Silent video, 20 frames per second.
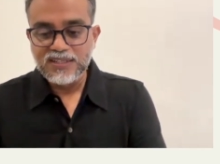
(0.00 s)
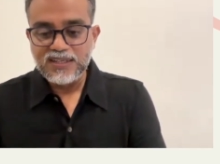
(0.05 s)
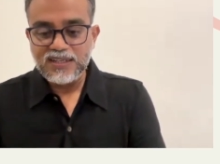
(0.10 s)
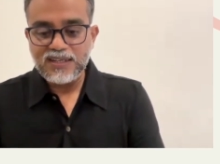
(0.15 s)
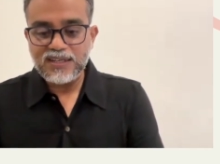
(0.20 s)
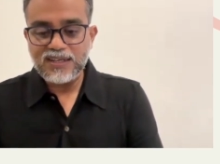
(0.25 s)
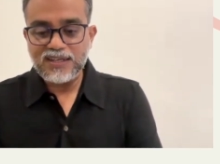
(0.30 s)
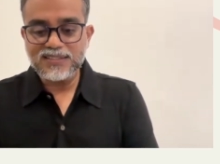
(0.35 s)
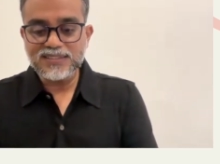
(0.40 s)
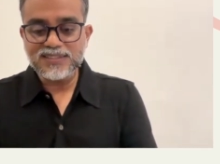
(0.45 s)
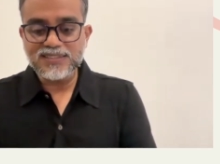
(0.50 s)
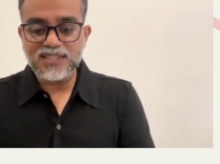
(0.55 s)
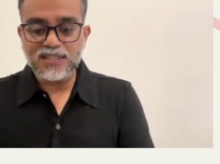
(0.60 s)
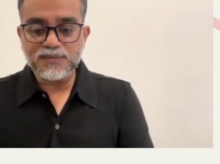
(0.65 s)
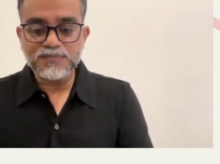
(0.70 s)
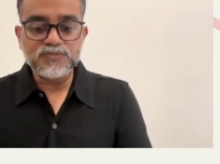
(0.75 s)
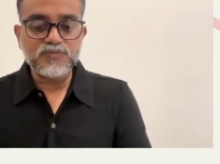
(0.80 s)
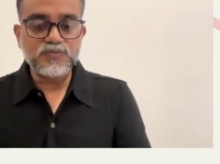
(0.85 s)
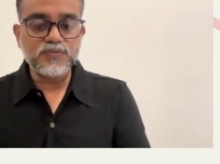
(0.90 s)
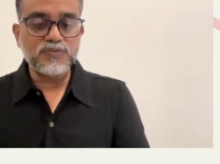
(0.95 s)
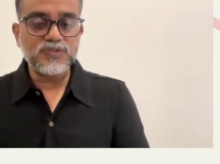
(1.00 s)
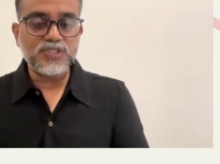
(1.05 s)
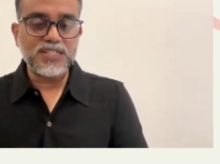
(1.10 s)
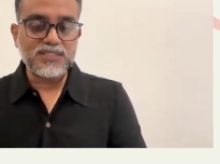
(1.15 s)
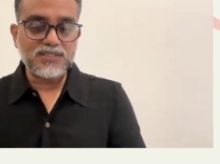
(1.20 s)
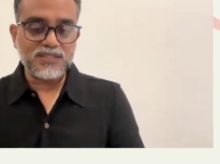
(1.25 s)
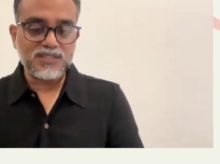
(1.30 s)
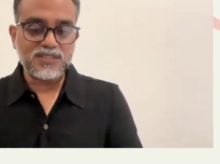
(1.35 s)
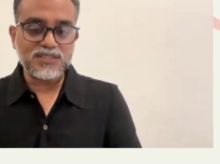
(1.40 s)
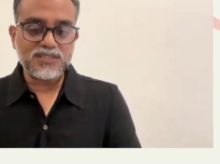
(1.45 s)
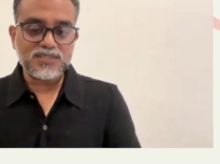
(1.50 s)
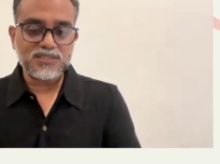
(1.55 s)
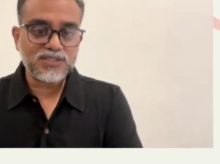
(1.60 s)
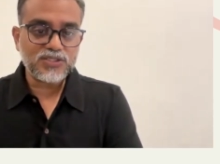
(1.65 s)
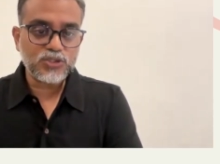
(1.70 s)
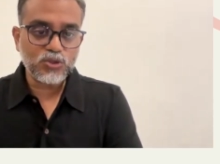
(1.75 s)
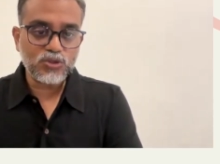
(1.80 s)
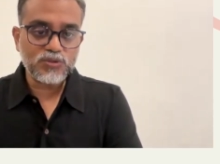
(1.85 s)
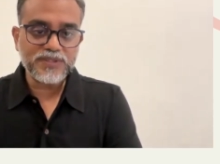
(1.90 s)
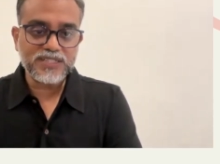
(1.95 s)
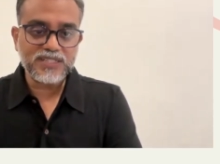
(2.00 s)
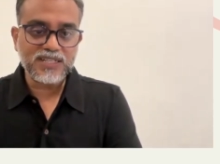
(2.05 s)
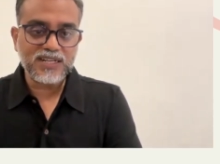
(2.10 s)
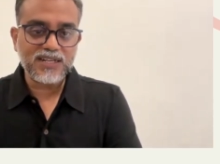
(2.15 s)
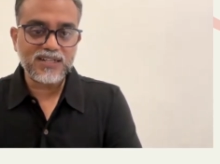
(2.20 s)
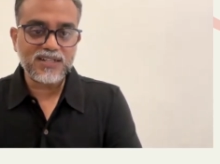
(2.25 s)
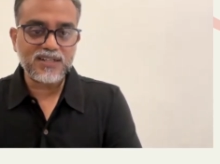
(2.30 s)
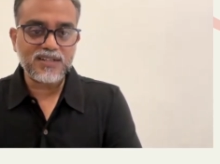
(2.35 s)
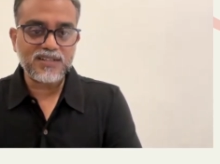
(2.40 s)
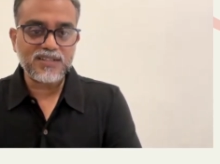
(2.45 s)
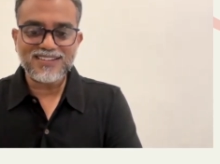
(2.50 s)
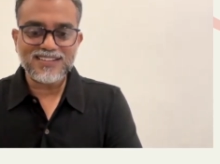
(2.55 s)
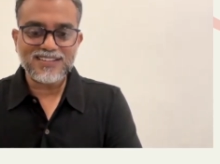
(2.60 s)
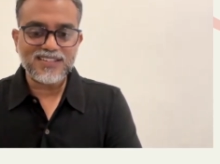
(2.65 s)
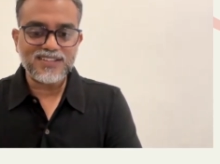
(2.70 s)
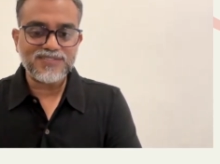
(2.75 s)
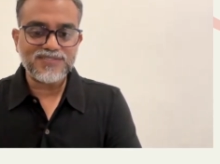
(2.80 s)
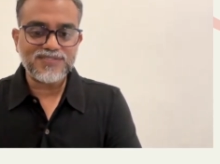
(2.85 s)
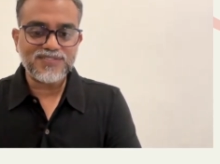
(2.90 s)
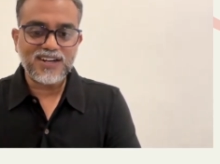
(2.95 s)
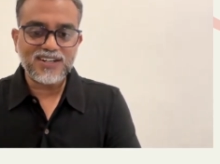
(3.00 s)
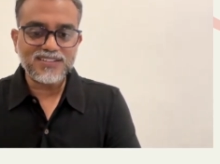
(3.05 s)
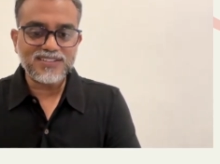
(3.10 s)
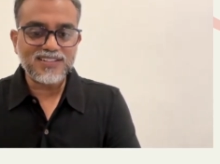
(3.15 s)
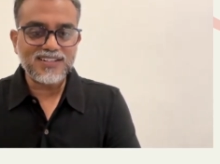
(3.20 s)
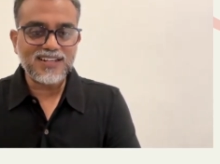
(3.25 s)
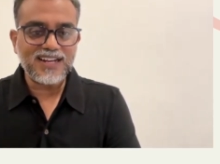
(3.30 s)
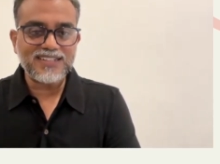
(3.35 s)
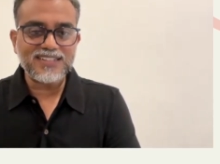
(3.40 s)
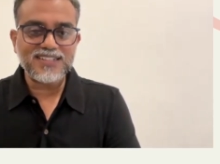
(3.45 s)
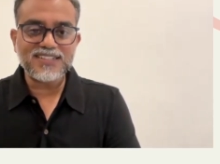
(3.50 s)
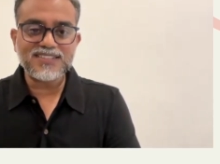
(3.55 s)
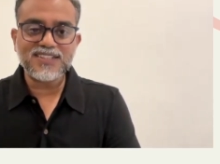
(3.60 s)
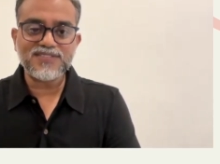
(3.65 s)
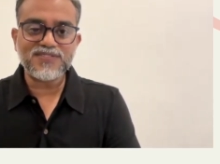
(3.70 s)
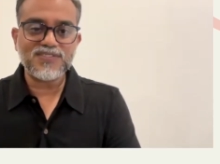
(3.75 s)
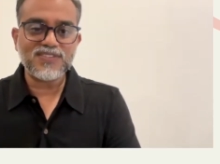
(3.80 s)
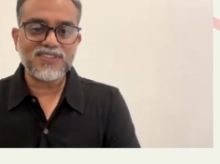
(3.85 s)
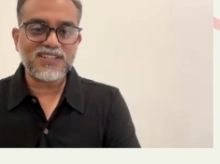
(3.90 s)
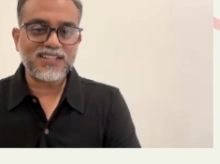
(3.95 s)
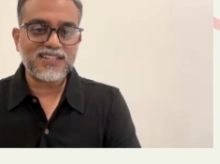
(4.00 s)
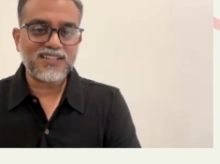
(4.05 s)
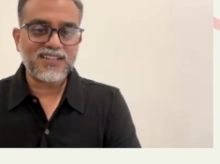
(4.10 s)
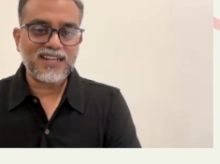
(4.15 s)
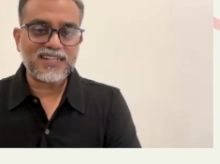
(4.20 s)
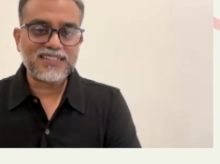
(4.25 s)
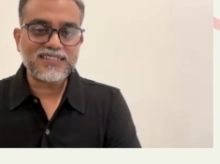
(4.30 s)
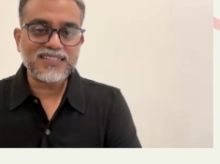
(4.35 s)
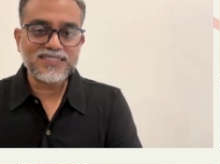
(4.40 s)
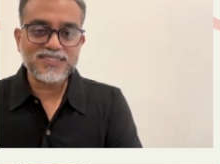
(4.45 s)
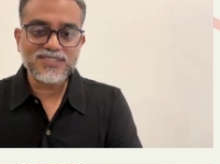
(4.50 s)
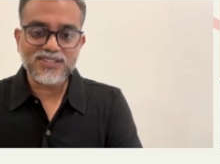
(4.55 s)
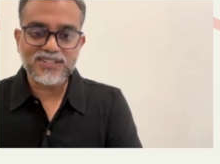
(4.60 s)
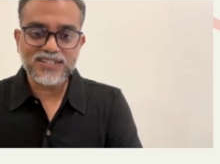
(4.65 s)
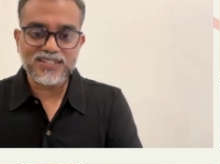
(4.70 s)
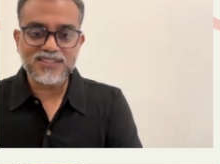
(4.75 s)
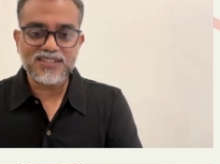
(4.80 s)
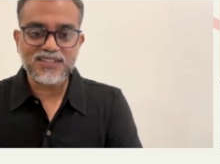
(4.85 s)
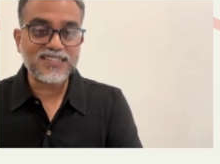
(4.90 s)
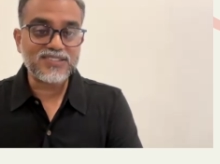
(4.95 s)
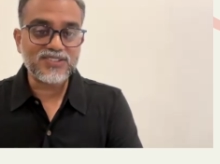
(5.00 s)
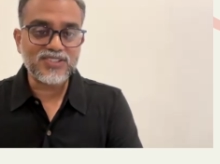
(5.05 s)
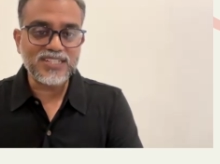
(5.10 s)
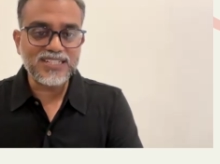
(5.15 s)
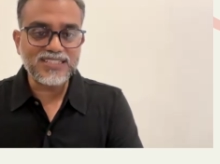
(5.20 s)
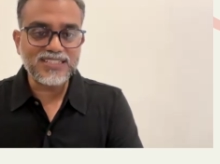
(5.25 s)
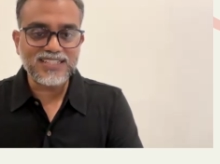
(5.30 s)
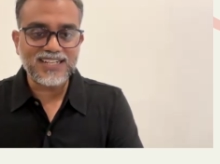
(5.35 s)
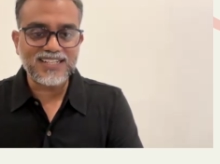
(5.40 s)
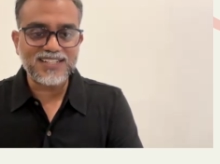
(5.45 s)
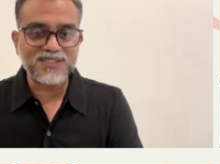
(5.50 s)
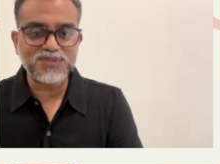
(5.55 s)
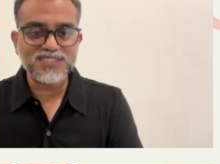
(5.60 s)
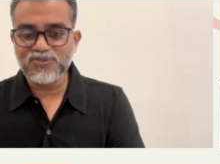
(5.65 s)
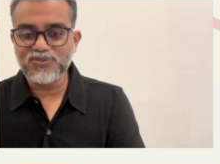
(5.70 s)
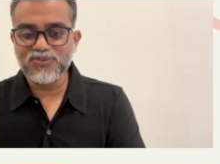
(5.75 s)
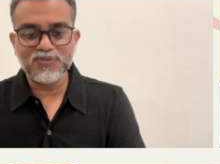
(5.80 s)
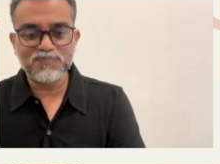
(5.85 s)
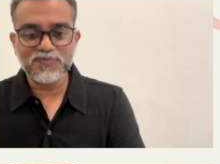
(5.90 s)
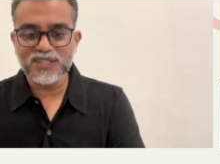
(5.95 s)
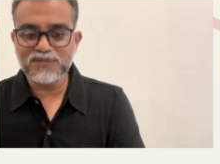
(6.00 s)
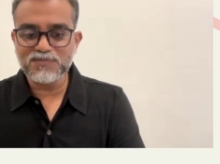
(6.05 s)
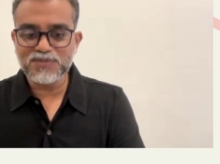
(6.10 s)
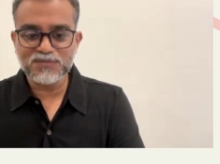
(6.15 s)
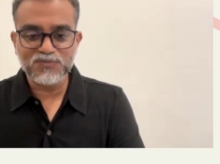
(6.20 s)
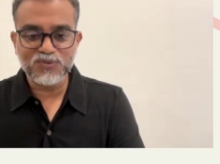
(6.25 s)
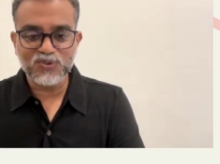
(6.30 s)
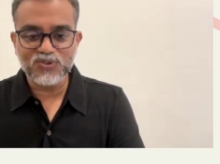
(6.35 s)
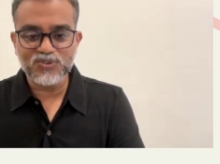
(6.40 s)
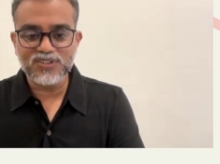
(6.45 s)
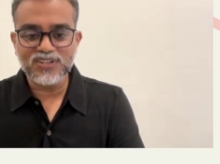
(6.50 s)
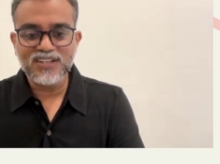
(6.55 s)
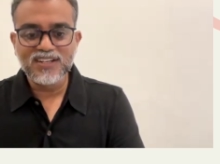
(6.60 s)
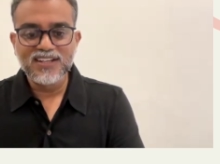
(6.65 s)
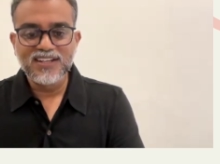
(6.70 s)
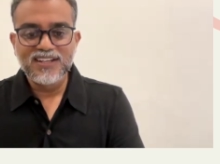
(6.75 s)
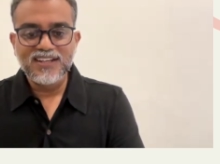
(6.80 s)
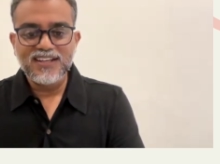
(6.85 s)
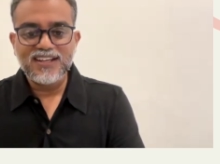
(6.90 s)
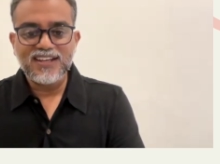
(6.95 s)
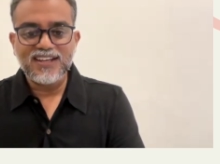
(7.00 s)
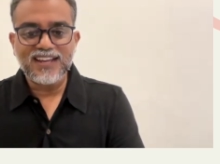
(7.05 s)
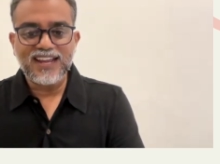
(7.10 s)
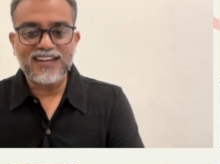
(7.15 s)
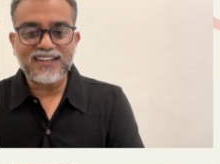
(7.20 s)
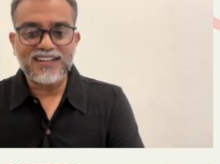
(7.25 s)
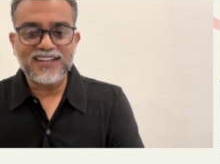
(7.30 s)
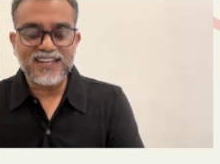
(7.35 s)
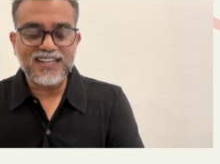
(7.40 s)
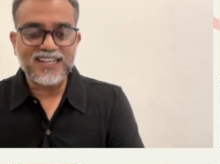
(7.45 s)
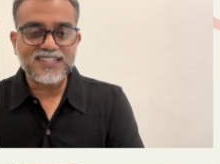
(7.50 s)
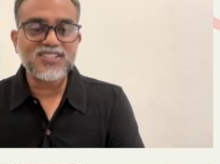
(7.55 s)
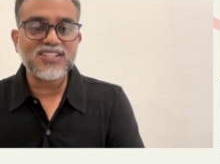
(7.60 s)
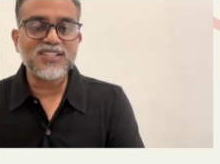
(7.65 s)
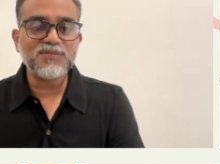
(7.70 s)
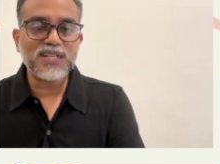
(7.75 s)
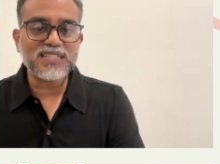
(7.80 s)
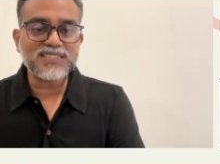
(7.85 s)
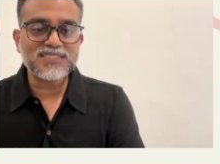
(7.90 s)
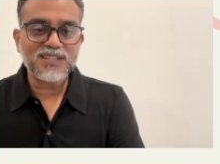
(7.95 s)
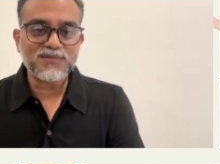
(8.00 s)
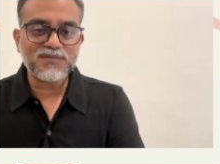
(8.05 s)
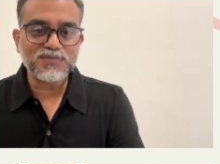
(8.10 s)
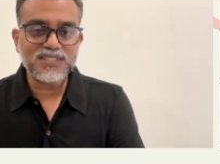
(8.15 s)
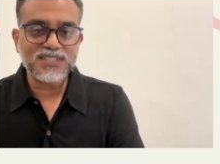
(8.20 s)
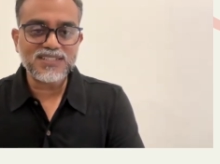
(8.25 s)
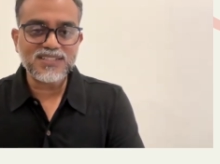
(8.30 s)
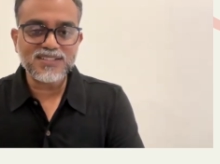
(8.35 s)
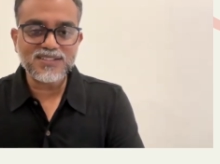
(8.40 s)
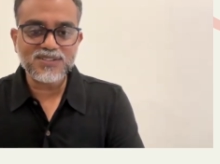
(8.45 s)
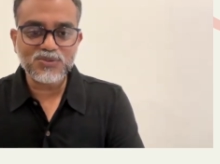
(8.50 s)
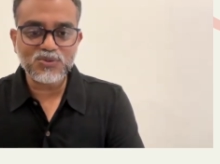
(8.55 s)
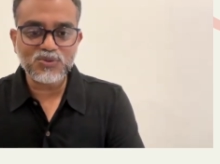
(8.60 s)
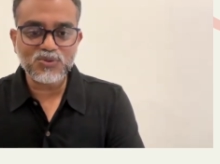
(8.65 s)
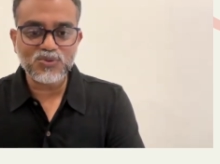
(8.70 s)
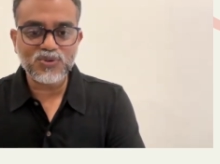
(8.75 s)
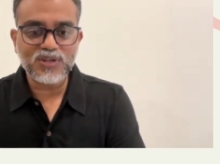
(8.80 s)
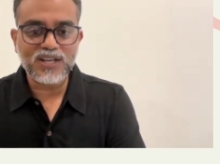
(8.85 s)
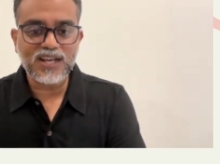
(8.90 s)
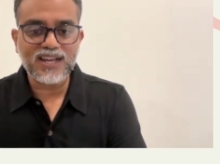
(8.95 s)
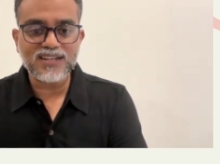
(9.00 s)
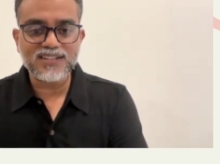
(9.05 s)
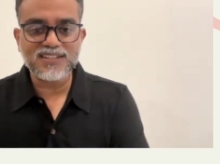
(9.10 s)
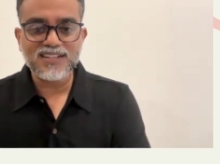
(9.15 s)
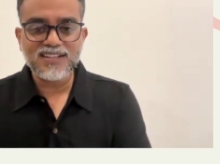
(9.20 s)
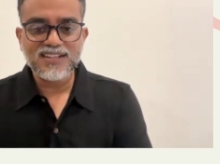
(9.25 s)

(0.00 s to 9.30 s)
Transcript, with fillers: uh, some readers told me that they've underlined it, they've like at least read three times, maybe more. Uh, and I actually met somebody who had